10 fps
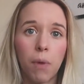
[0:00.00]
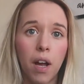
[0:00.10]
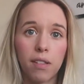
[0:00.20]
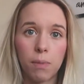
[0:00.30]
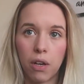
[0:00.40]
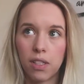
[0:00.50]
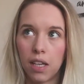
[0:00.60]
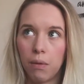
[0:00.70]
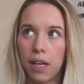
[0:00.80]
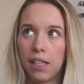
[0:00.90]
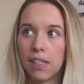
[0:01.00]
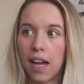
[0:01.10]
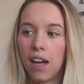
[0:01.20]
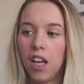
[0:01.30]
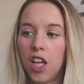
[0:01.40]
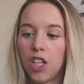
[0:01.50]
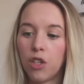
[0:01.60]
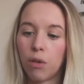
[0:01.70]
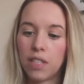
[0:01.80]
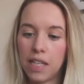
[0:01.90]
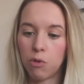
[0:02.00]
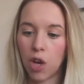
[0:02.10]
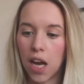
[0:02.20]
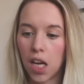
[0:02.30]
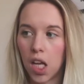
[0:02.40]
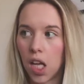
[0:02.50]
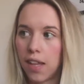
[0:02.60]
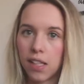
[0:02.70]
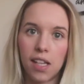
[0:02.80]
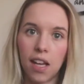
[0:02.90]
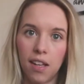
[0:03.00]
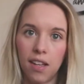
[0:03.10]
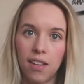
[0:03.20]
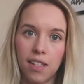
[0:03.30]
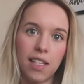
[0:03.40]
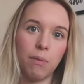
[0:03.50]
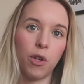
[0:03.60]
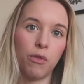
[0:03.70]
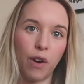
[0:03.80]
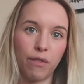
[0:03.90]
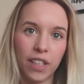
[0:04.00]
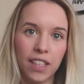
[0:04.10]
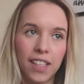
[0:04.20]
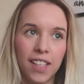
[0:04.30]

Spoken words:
my experience anyway, is that you don't sleep train and that's it. They sleep good forever.